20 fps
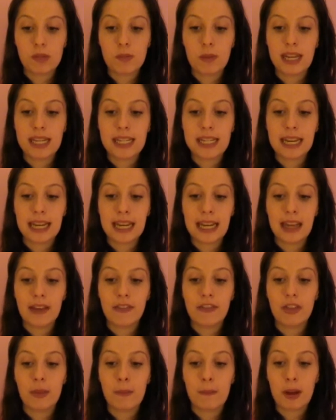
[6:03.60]
was made clear
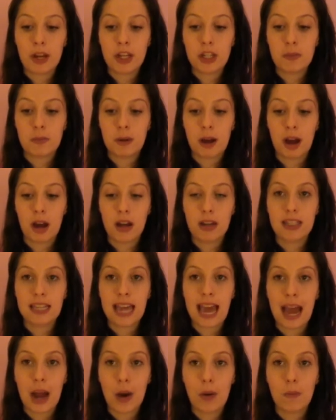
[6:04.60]
for the most part
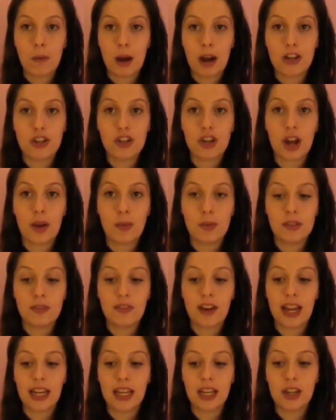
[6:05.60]
how much I was
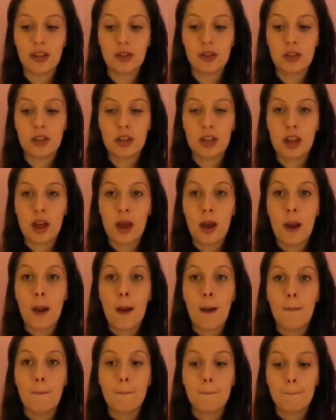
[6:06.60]
valued.
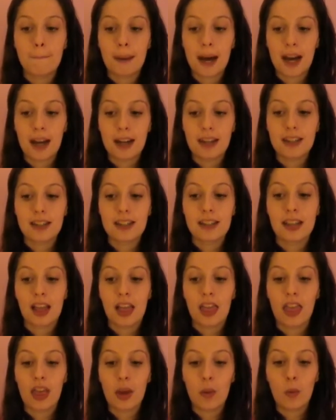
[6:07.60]
But
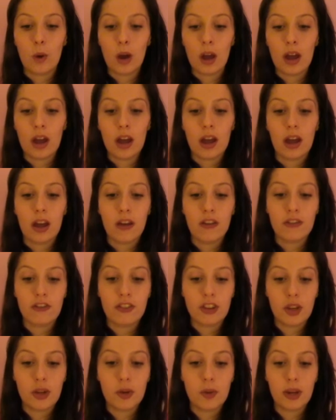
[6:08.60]
there were a
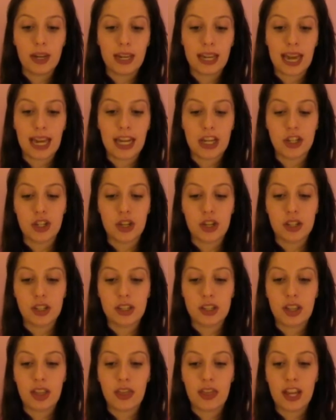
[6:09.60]
few
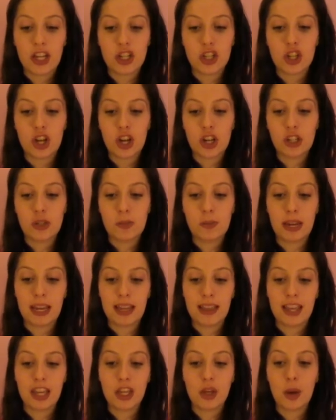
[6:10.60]
occasions that showed
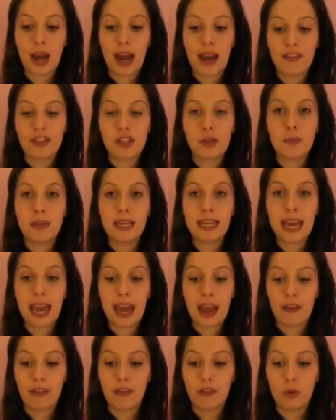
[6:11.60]
me that you have to be
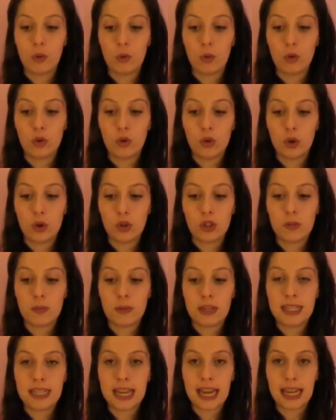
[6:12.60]
careful not to
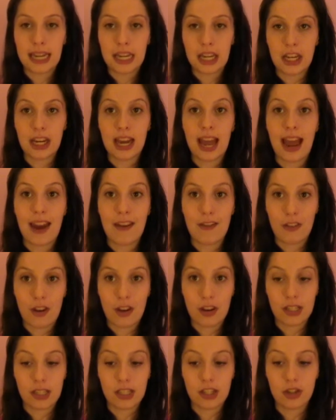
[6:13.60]
be taken
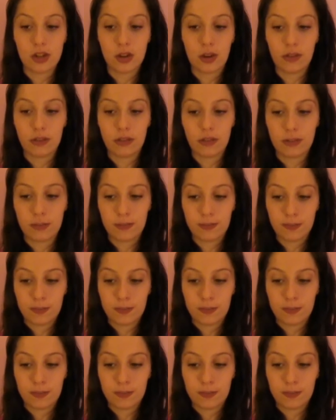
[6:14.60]
advantage of.